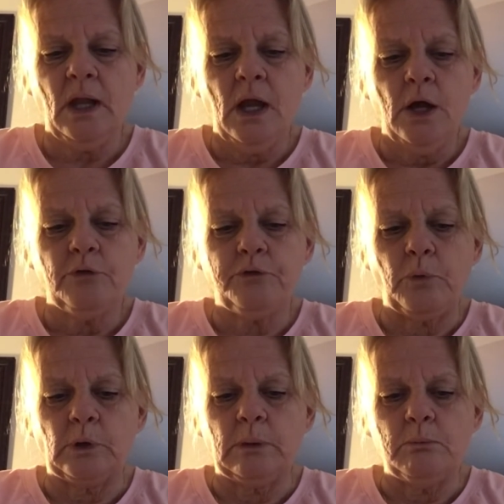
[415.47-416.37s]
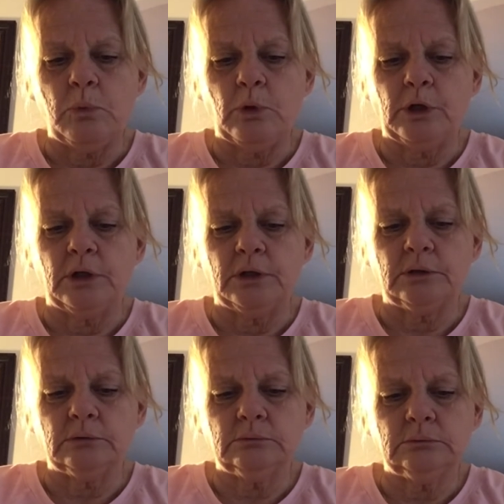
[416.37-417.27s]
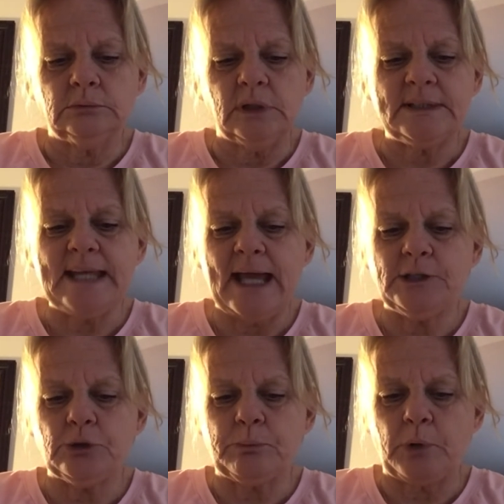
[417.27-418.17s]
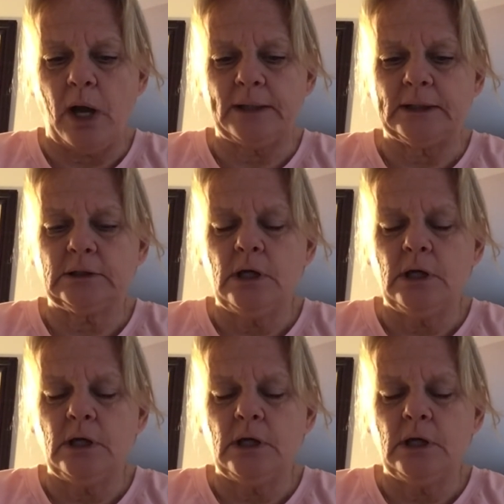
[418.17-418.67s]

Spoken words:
For a more tender product,